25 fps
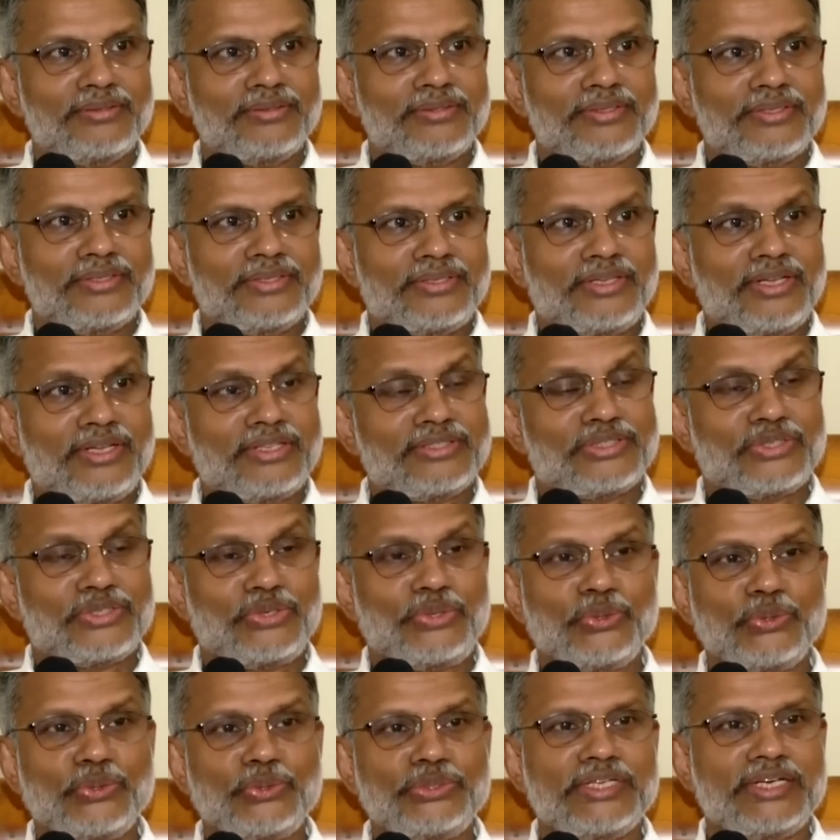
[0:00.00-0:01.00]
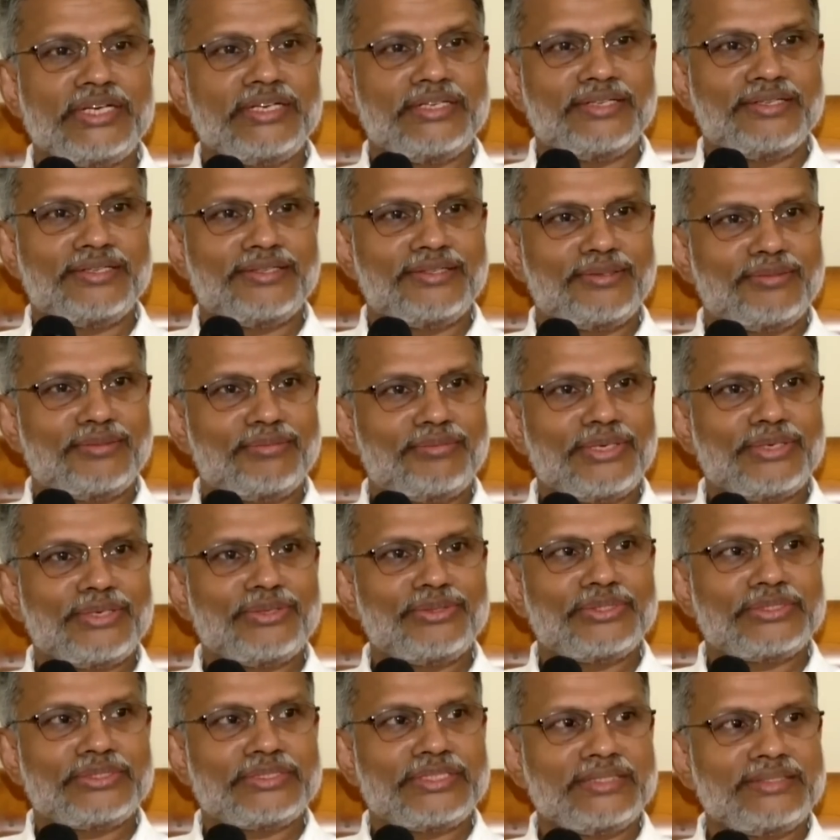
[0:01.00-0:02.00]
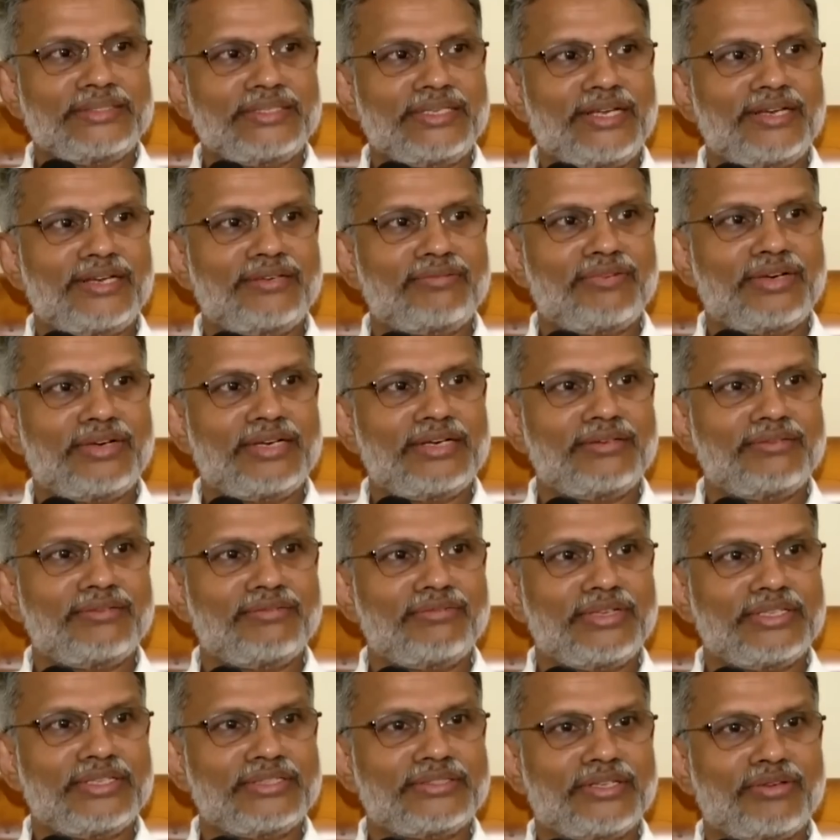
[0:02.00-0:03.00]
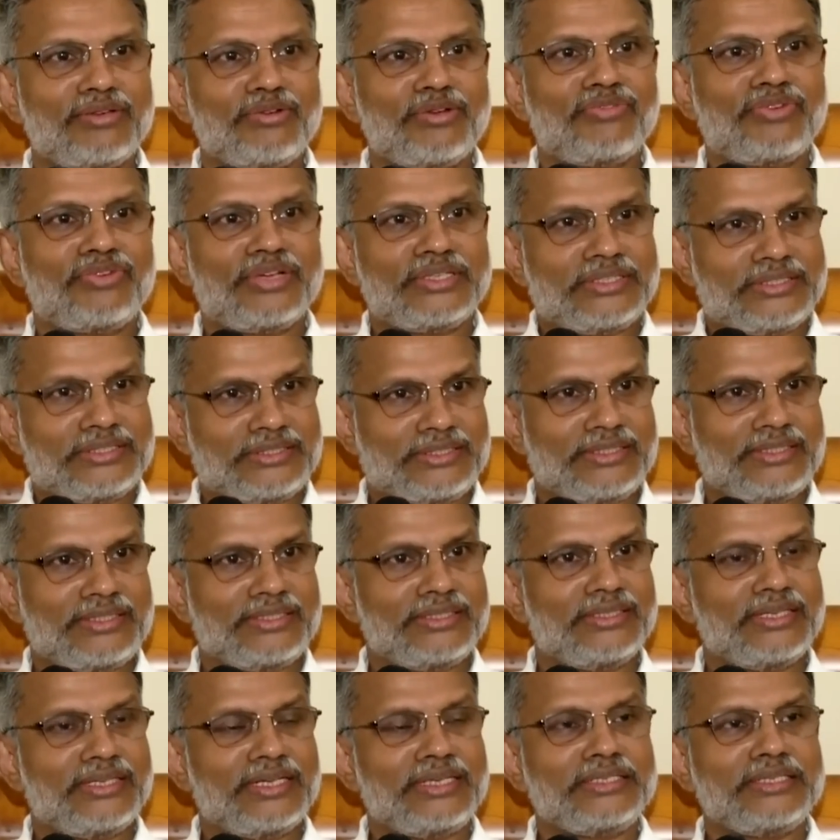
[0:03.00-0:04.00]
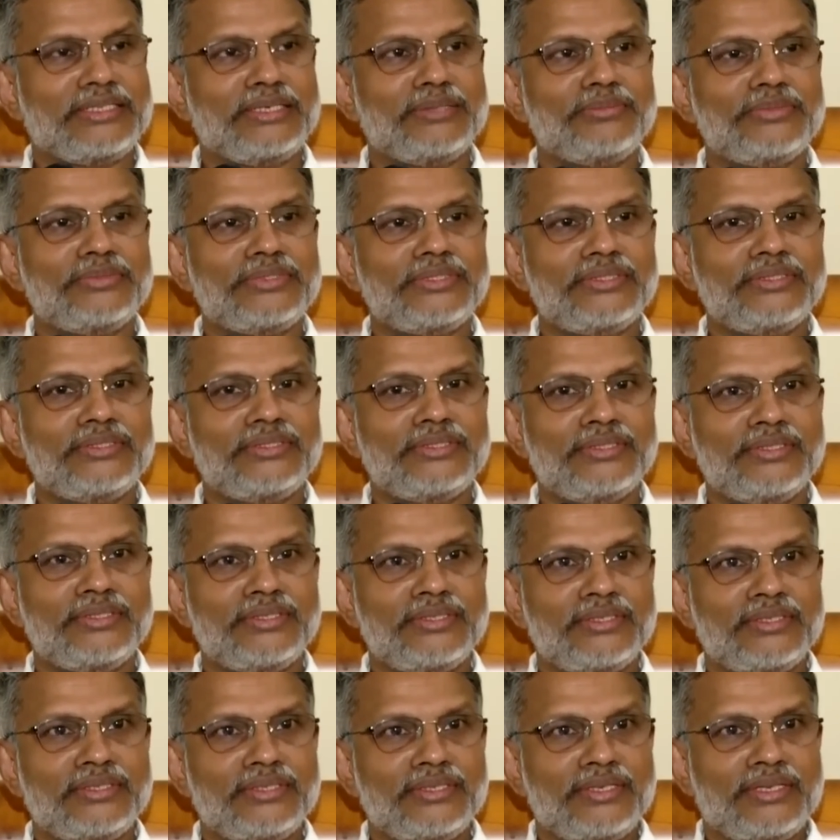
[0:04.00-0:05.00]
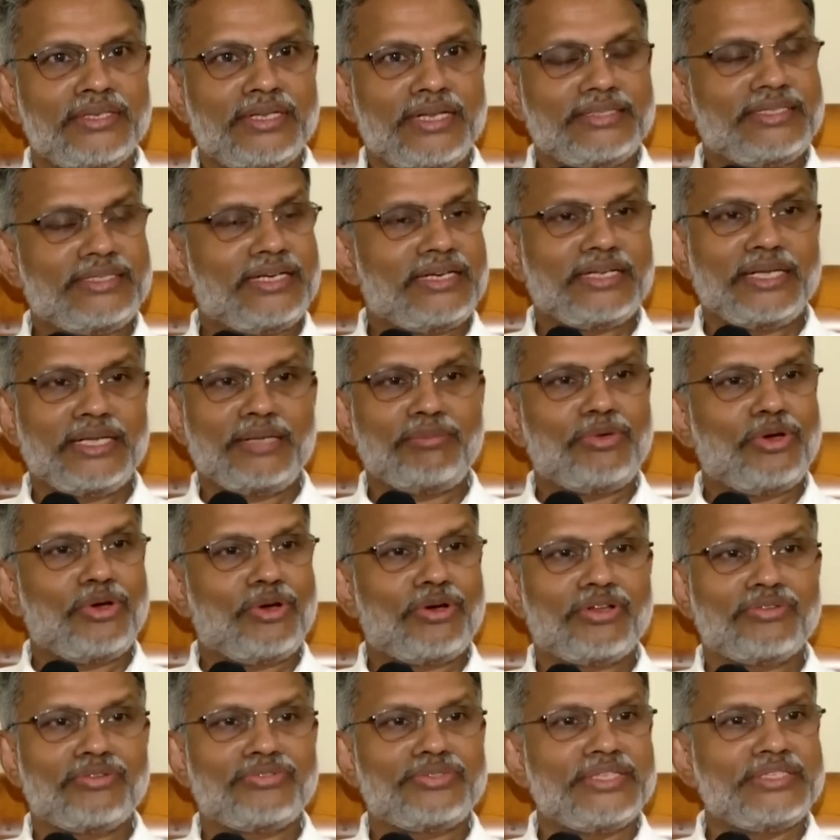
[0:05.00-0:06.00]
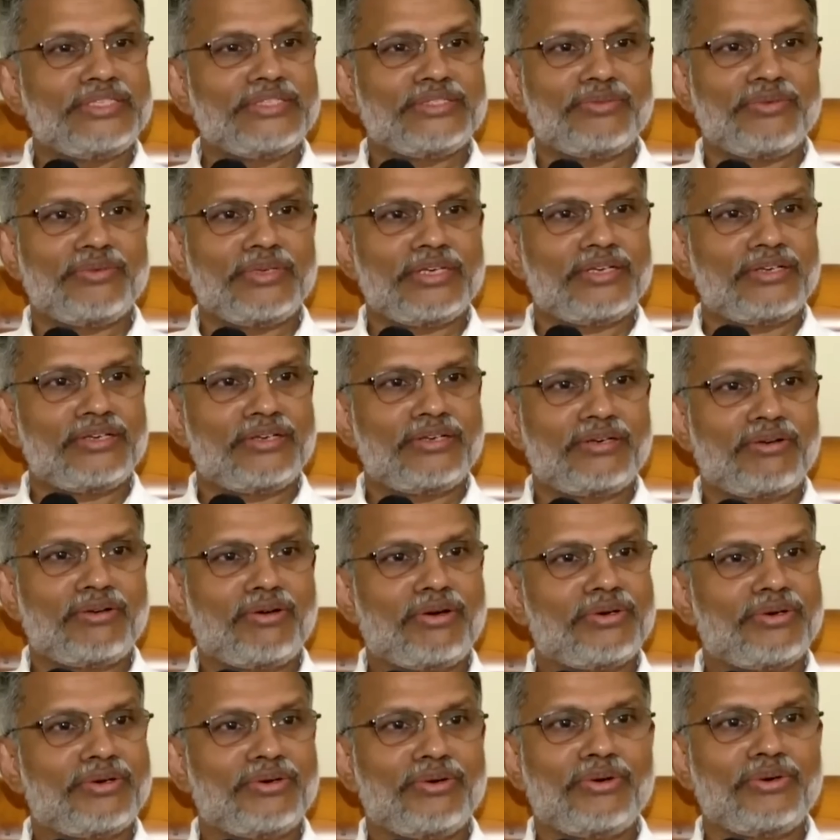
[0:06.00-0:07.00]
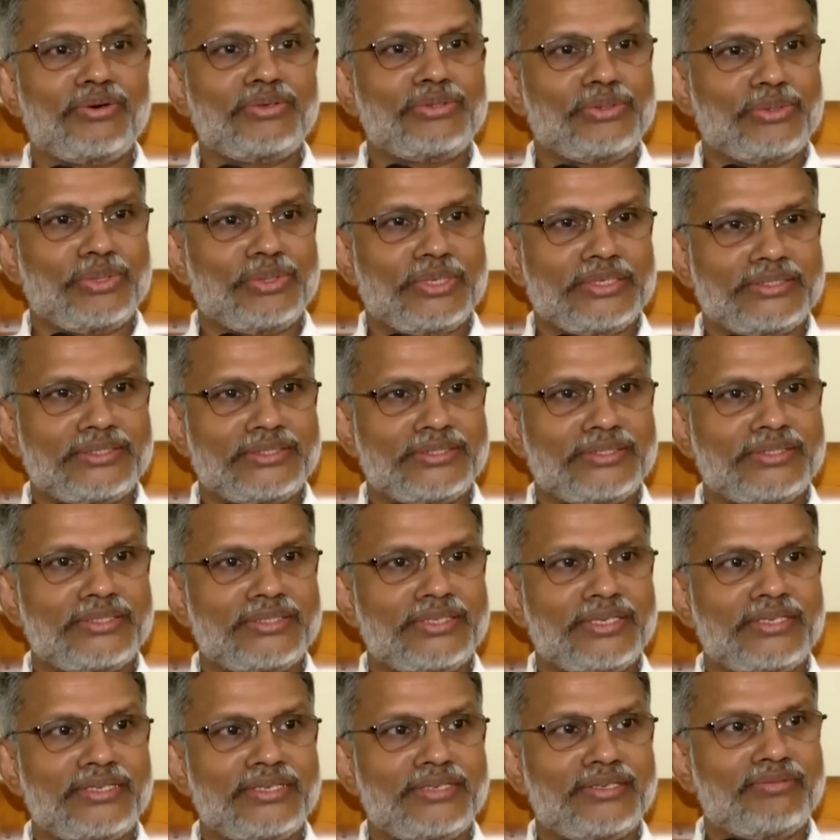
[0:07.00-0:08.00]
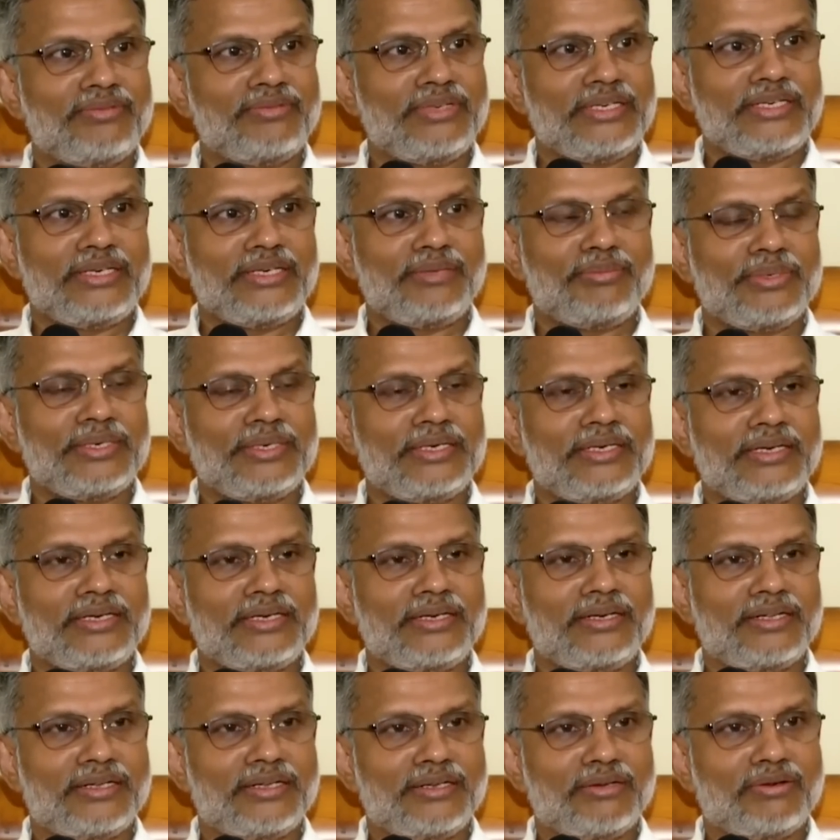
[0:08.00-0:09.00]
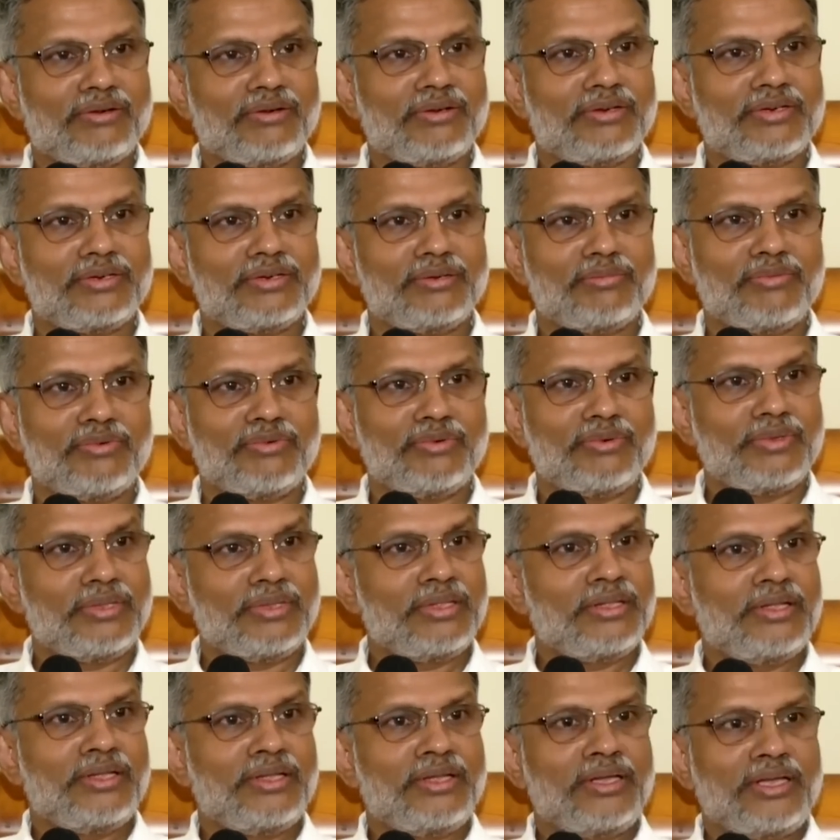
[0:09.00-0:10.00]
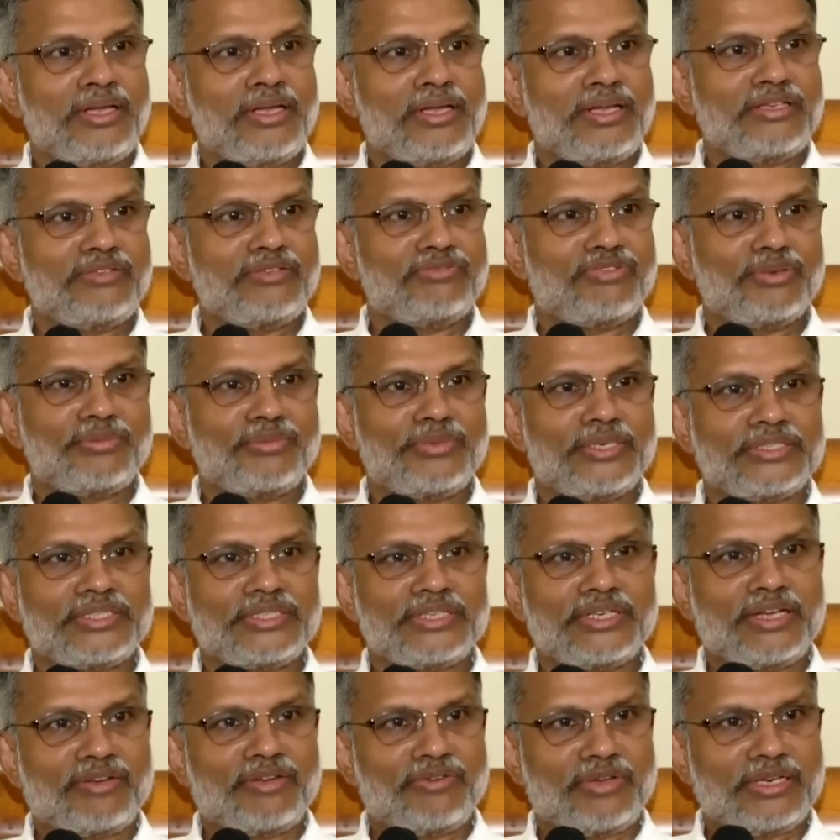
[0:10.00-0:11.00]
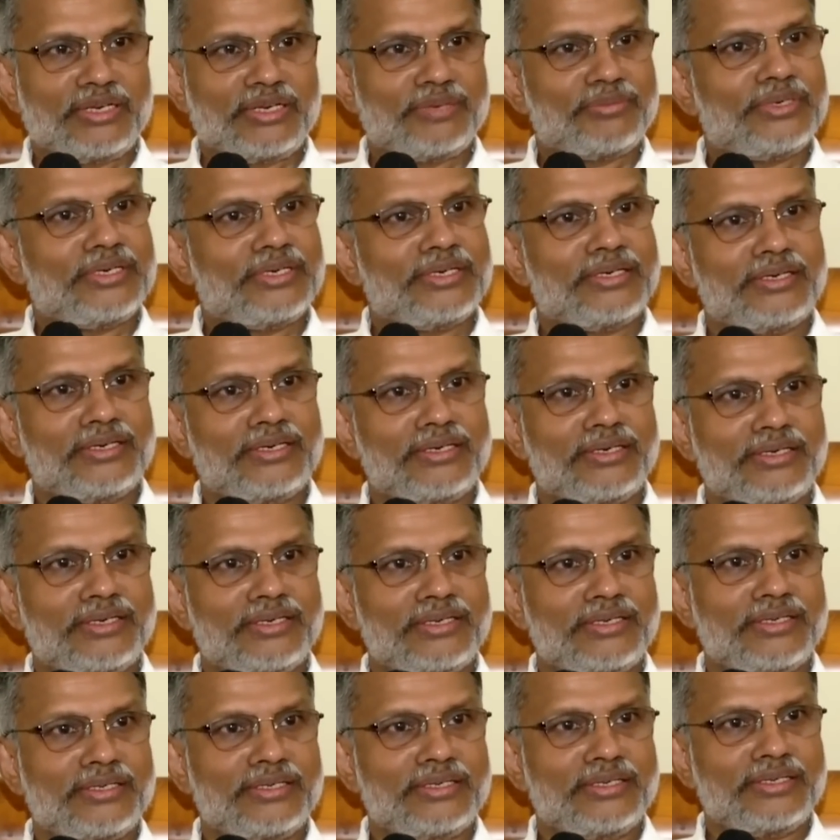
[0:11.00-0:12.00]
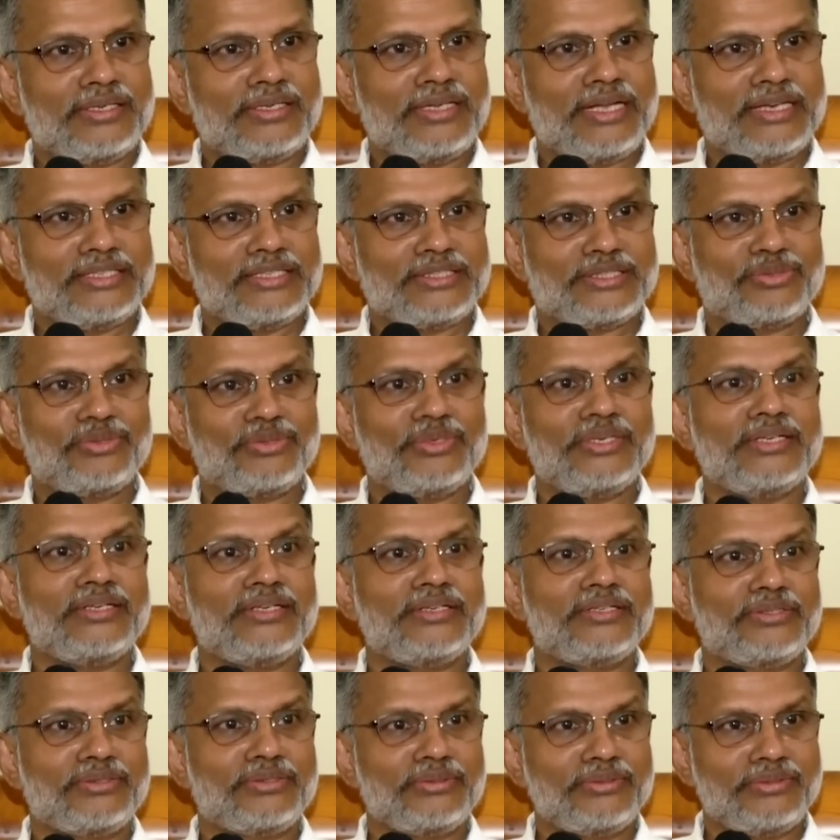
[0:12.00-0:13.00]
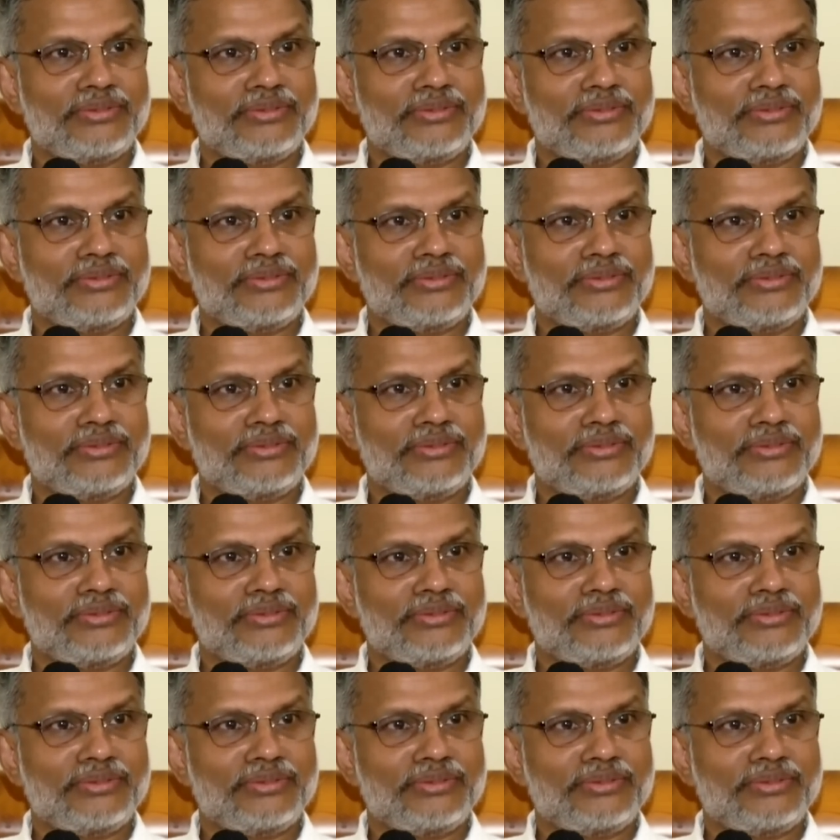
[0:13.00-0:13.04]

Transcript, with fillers: Yes, hugely, because Chandrayaan 1 was our first uh, attempt. At that time, a lot of things were not known to us, and we depended uh, on information available uh, elsewhere to